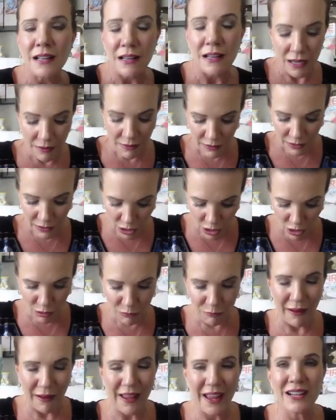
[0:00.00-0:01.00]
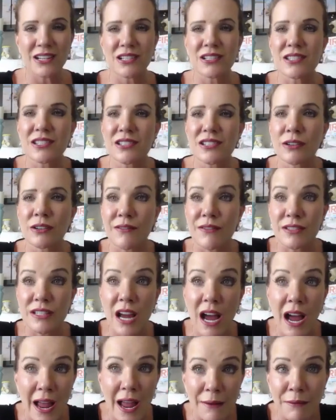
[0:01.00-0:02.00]
my agents don't have the
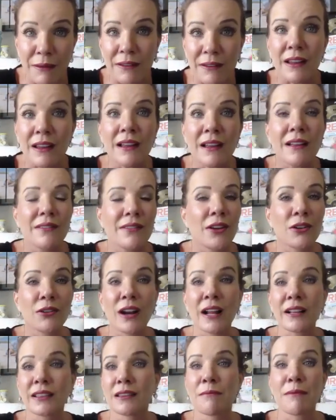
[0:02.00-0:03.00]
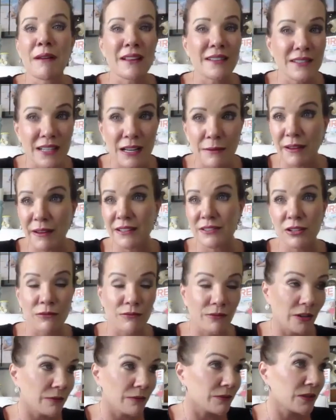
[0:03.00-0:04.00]
time and they're not the best at it because
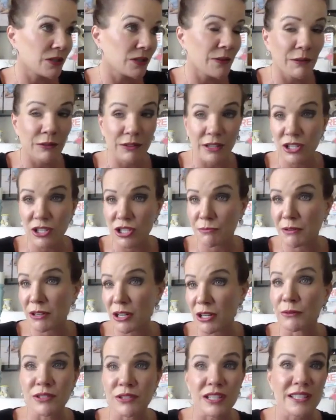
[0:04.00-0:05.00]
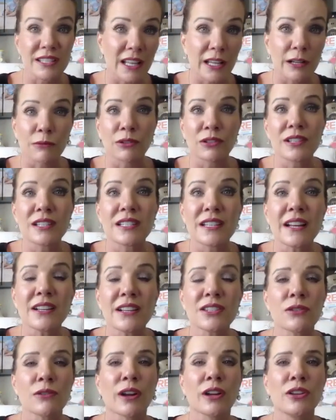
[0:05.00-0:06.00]
they're doing what they should be doing, which is selling real estate.
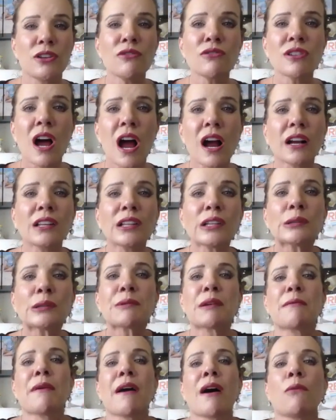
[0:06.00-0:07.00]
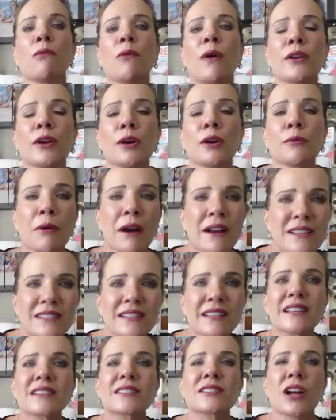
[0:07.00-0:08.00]
So can you talk a little bit about what your
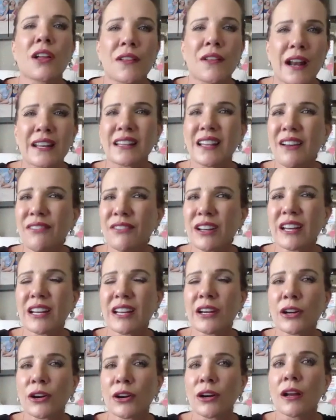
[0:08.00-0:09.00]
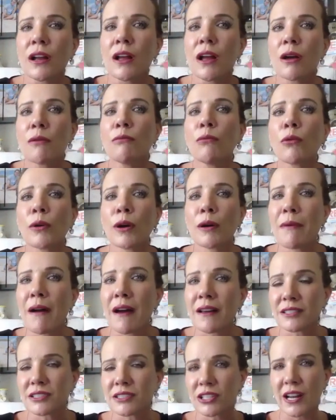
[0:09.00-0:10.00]
pricing is and all that? I'd love to hear more
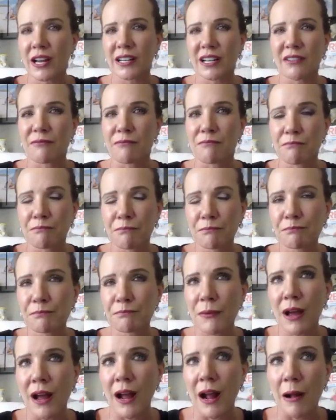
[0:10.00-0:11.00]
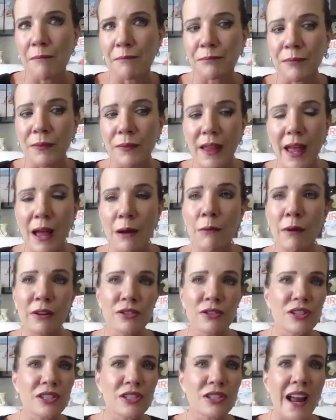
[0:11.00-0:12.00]
about it, to kind of, and what your
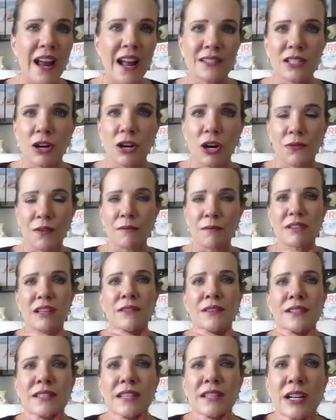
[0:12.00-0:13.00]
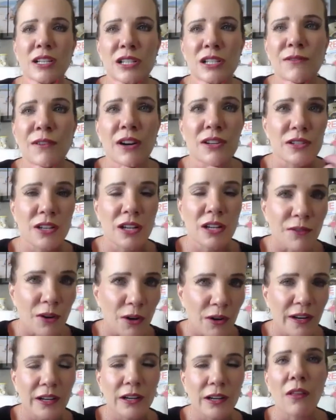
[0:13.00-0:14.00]
stats are in the such, as far as
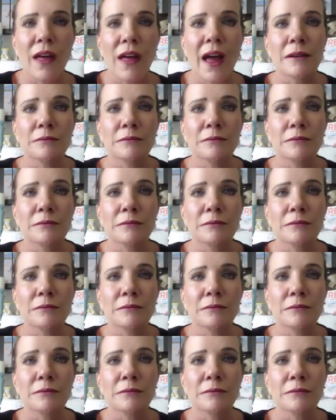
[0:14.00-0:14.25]
converting and all that.